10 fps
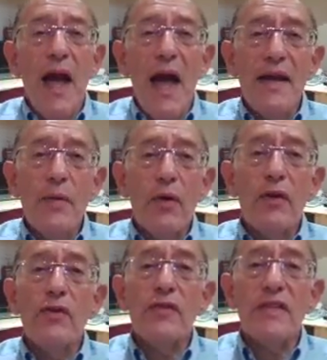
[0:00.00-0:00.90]

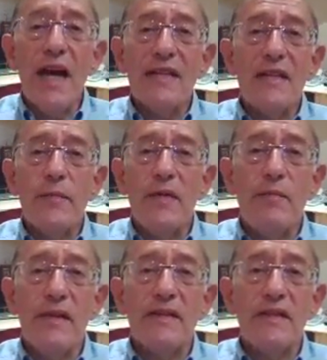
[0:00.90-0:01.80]
Anyone who sets up
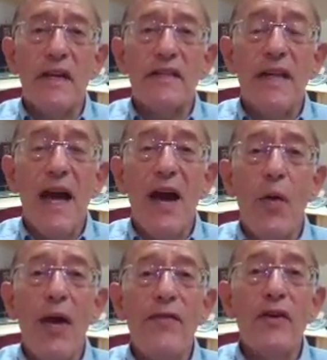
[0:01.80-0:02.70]
in business,
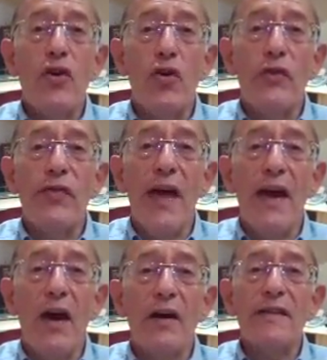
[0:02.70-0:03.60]
however good
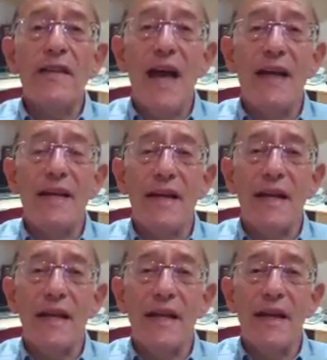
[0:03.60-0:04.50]
they are
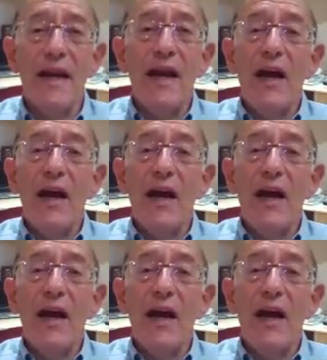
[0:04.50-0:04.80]
technically,